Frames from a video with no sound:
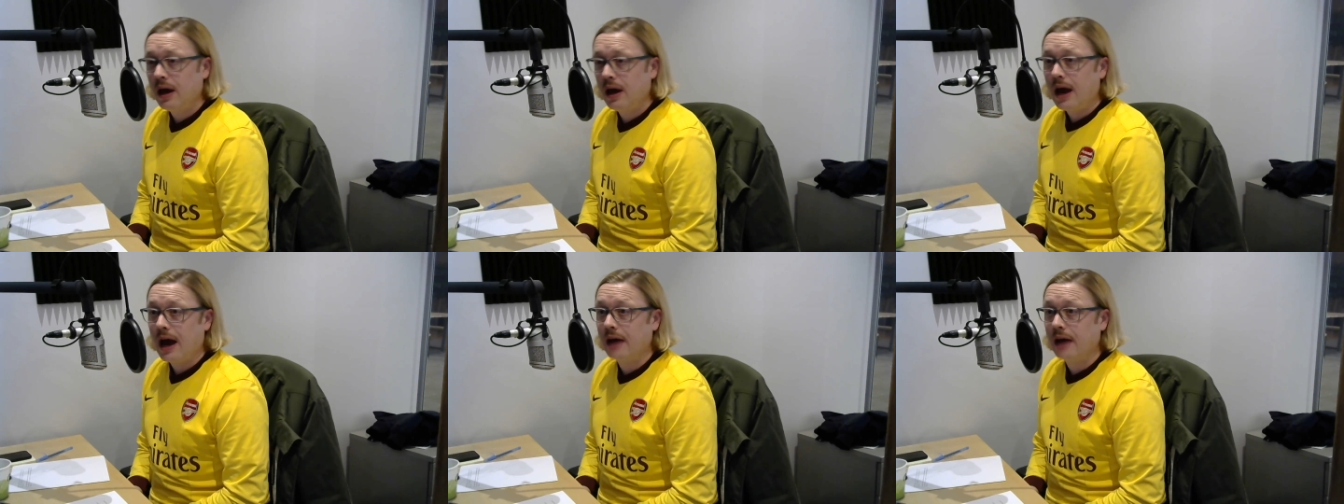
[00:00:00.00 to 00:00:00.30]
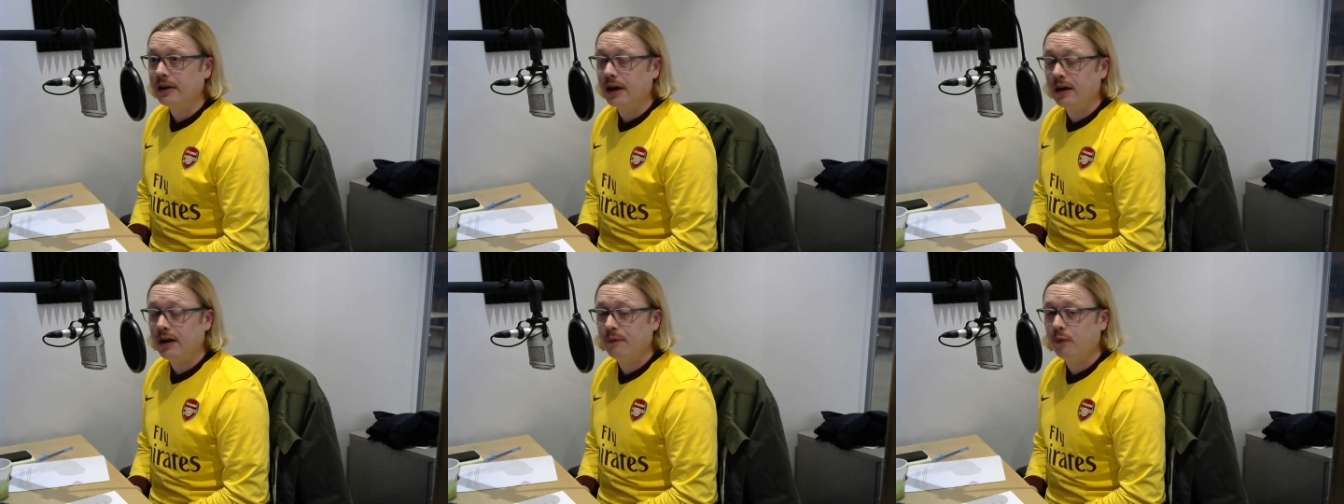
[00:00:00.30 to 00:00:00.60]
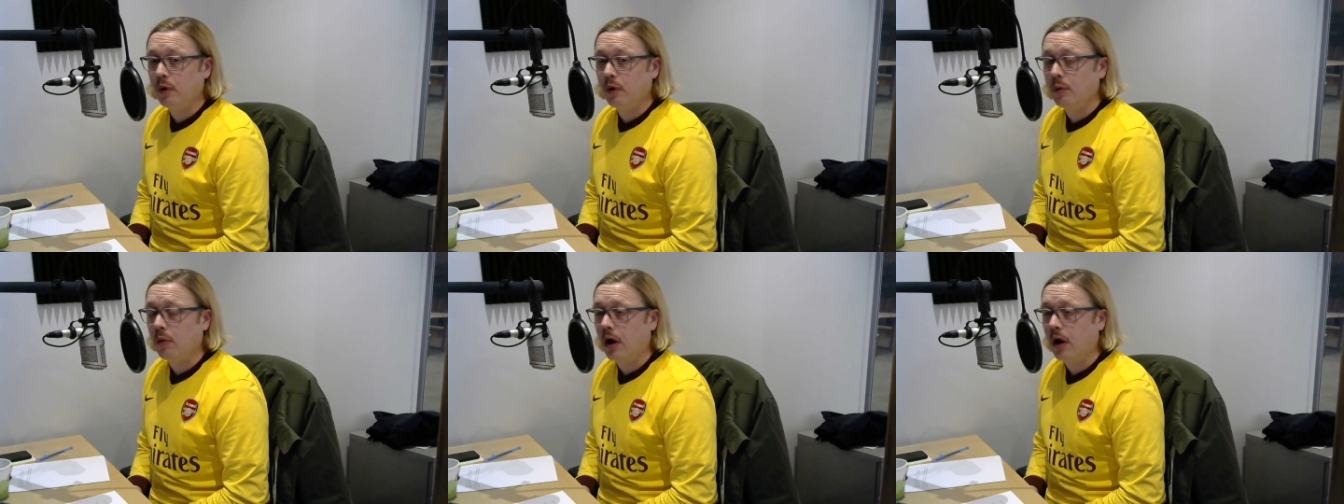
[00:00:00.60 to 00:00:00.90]
And then if
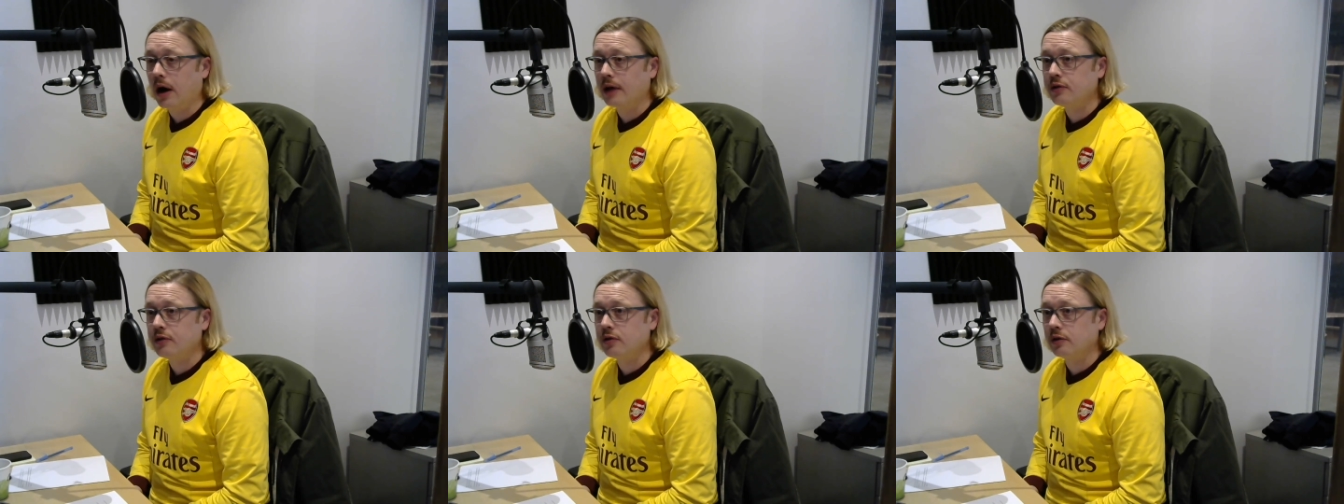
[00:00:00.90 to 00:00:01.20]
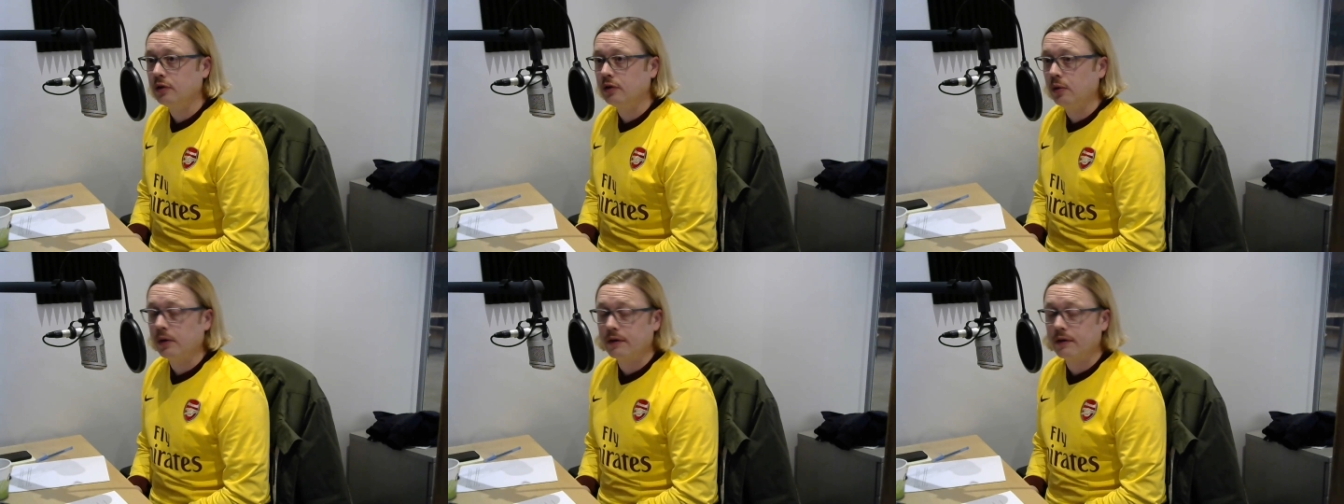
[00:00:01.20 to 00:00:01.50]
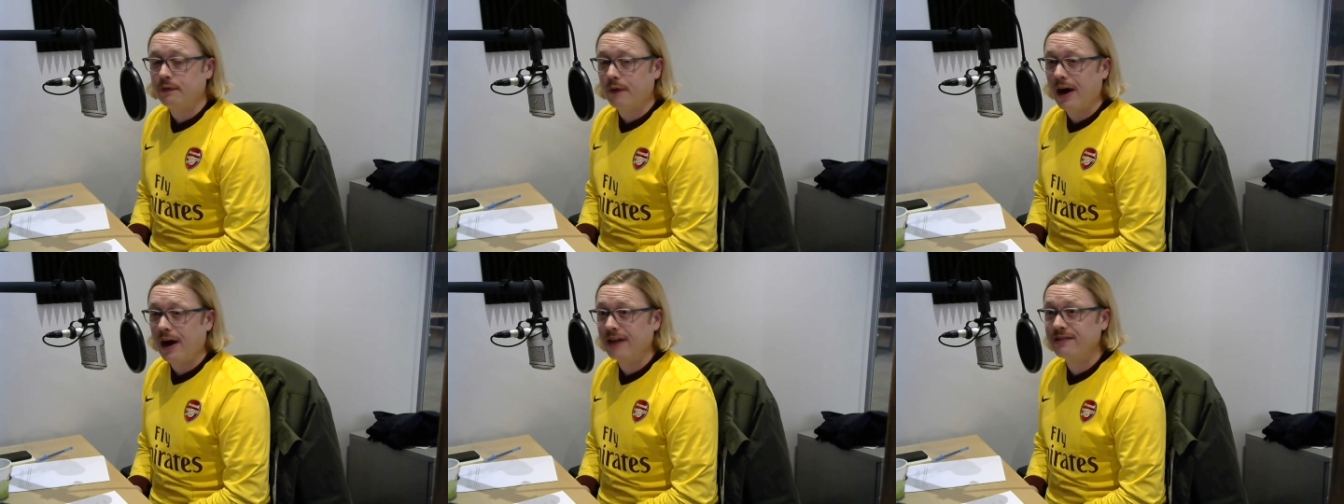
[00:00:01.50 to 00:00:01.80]
we watch Lucas
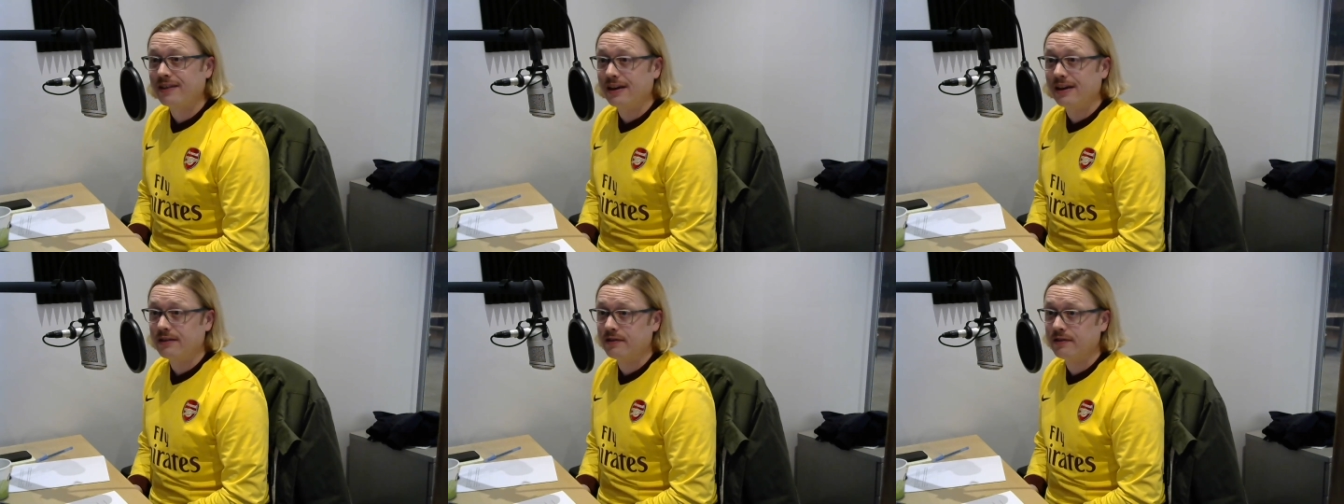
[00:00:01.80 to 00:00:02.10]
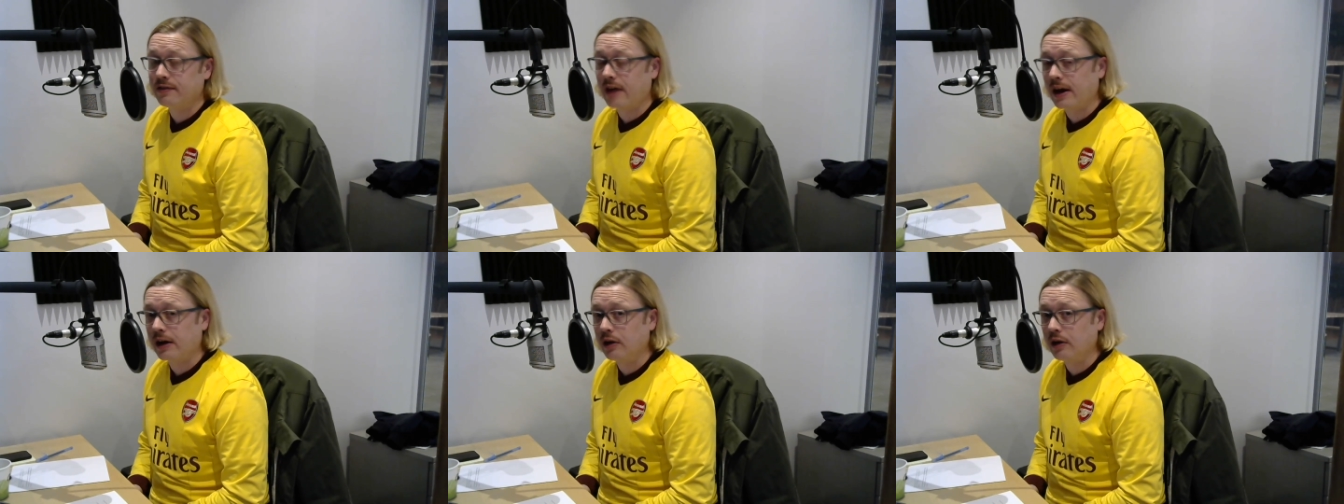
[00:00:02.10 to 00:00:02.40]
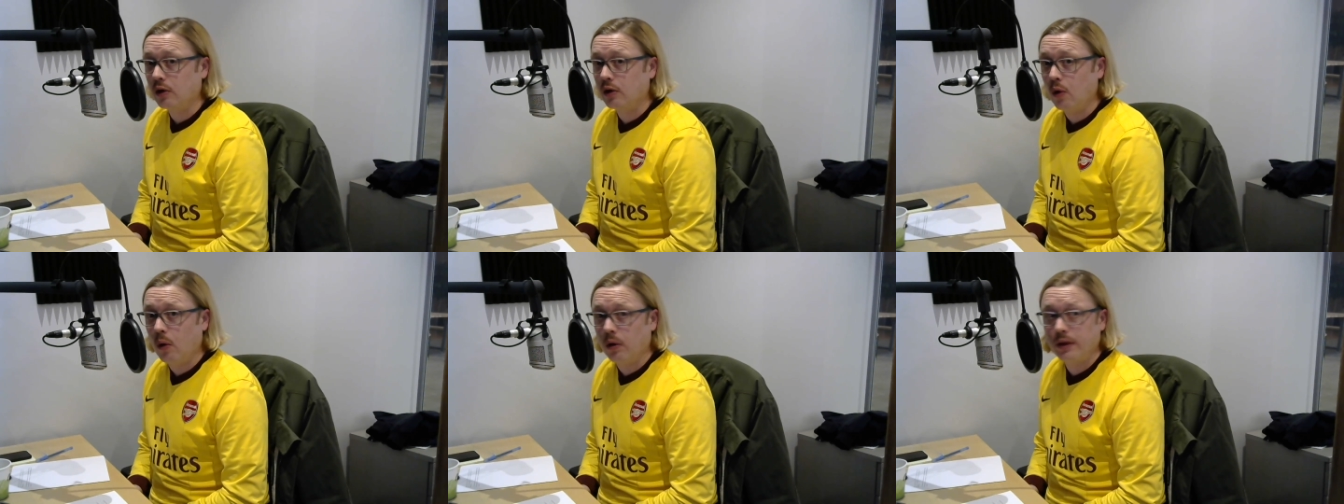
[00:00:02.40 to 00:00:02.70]
Vasquez's
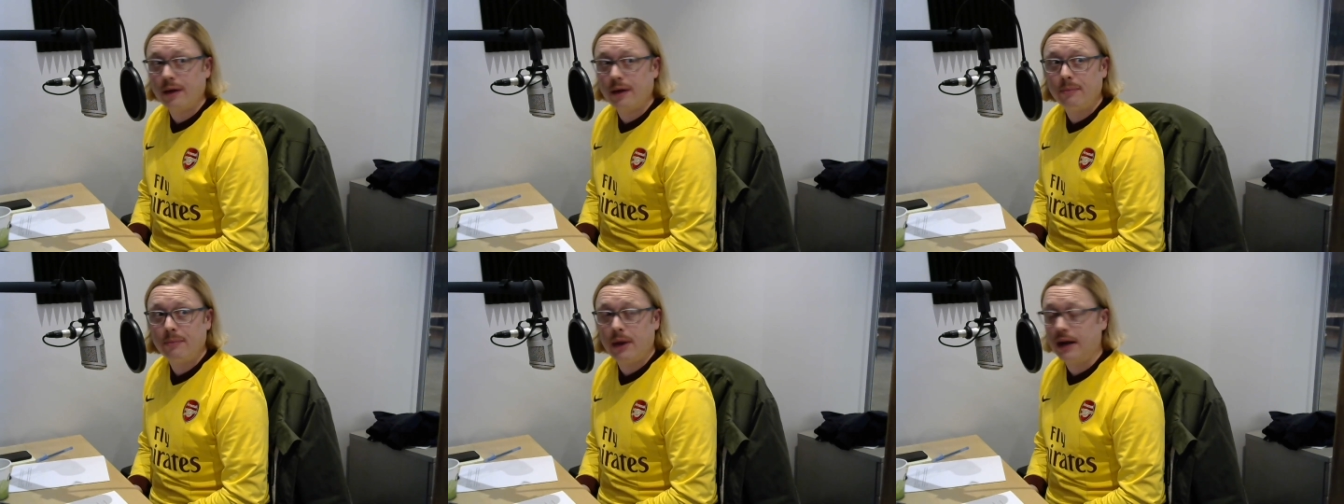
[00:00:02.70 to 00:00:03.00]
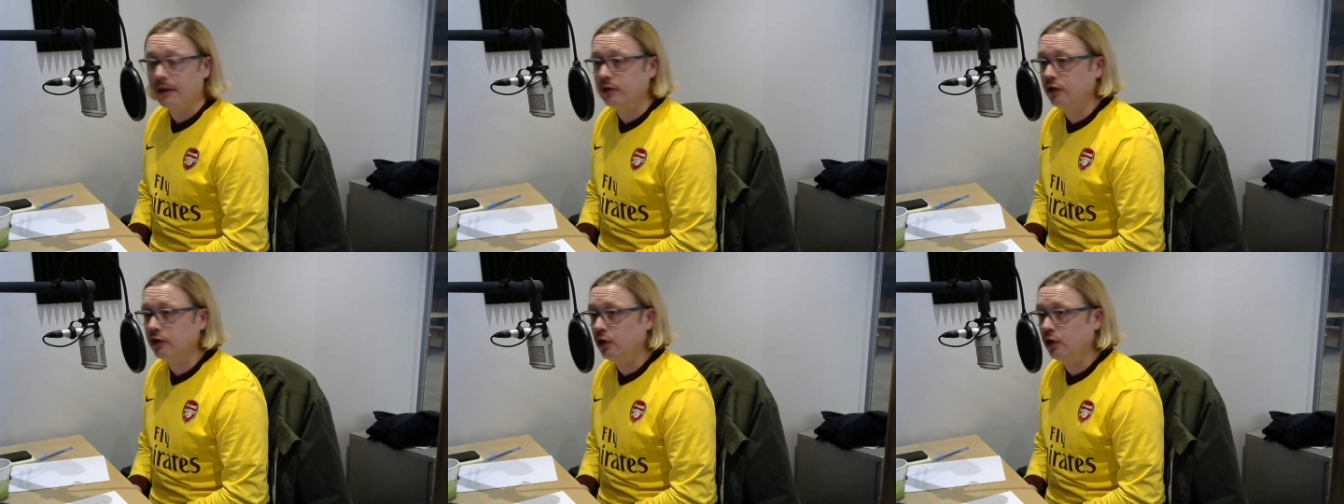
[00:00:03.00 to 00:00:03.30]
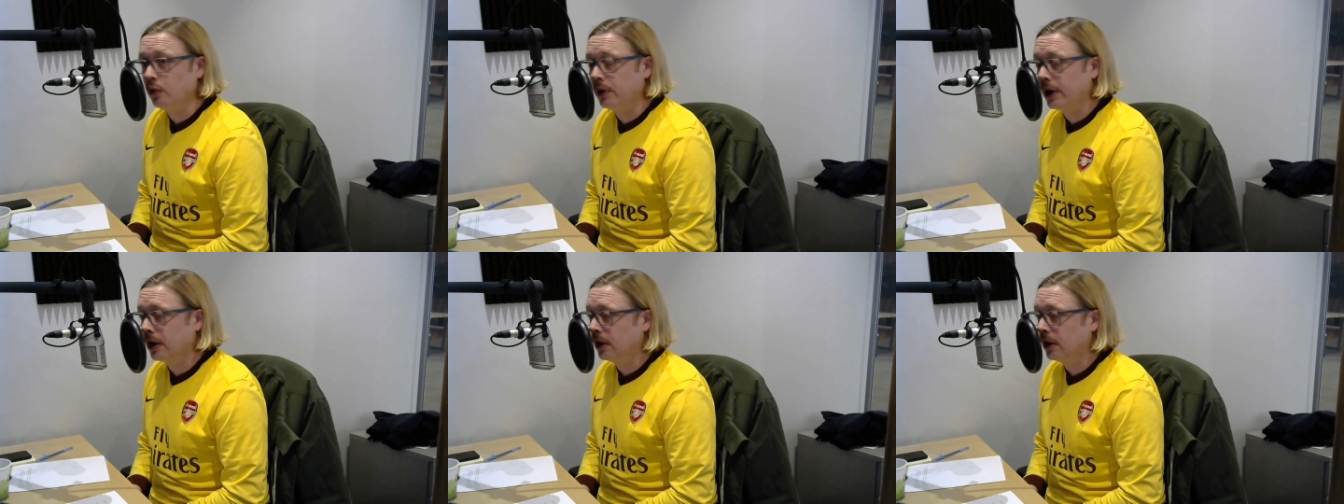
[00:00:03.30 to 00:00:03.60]
second goal that made it
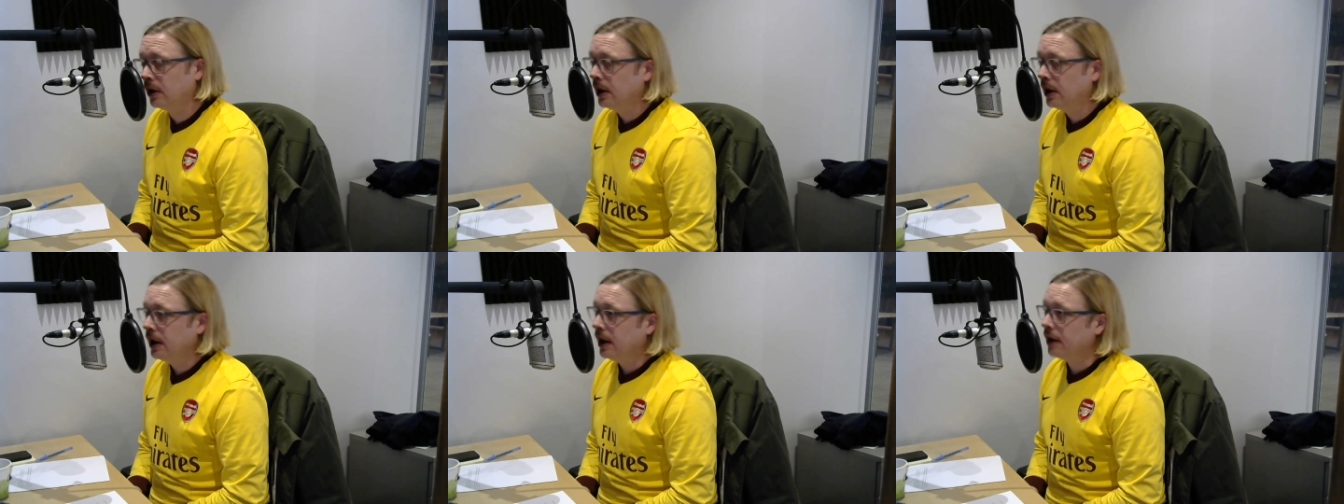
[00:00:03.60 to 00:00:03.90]
2 0,